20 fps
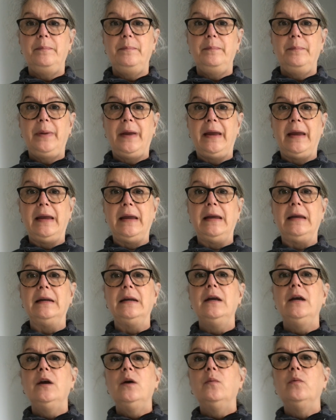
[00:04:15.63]
paint,
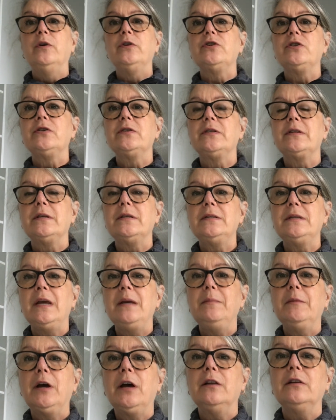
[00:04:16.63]
which is the
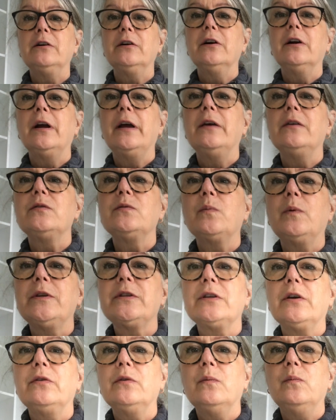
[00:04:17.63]
same color as what's
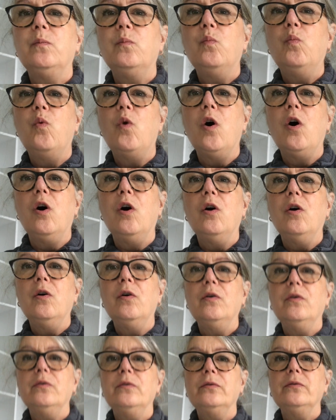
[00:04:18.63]
on the
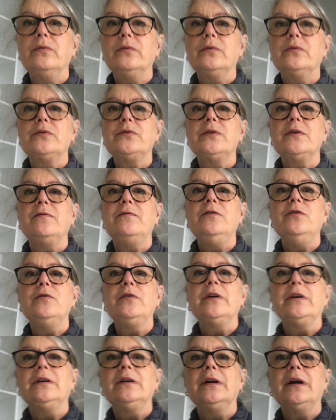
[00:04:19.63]
walls, if you
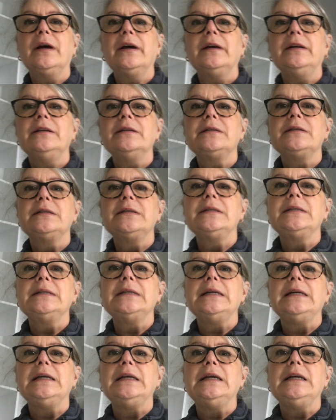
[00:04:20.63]
can kind of
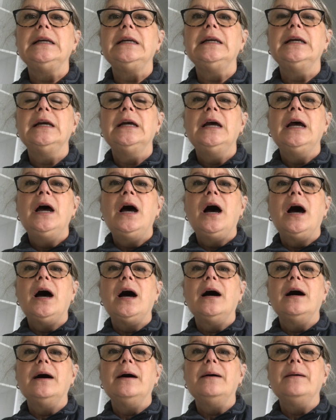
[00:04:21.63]
see.
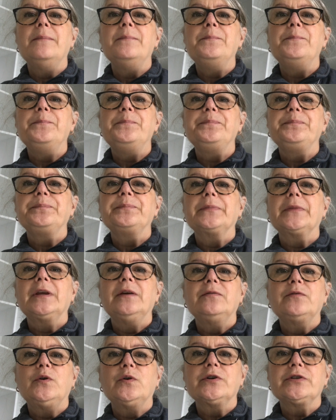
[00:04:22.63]

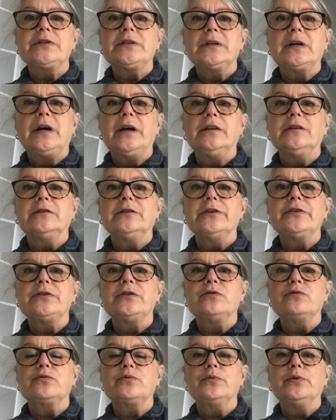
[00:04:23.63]
Of course, the color
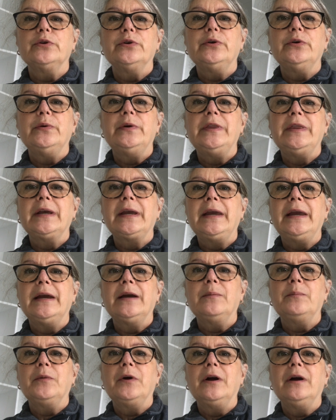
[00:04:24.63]
isn't true in the
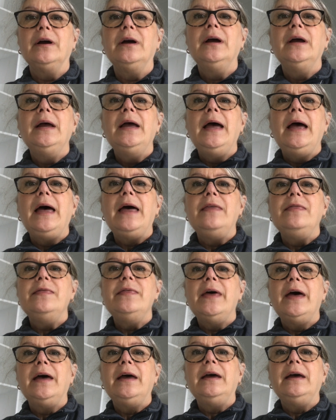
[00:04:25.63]
camera. And
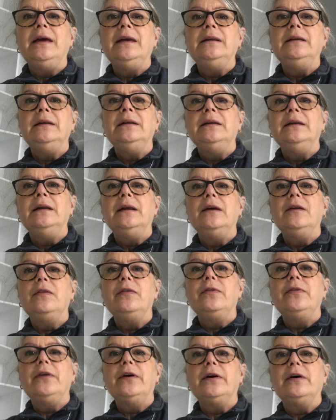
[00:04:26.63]
then
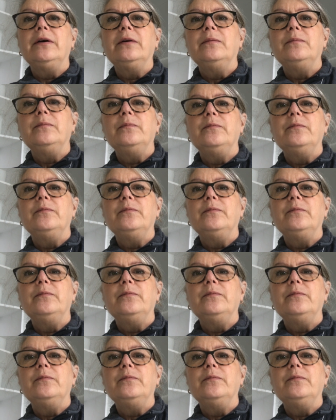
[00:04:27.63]
the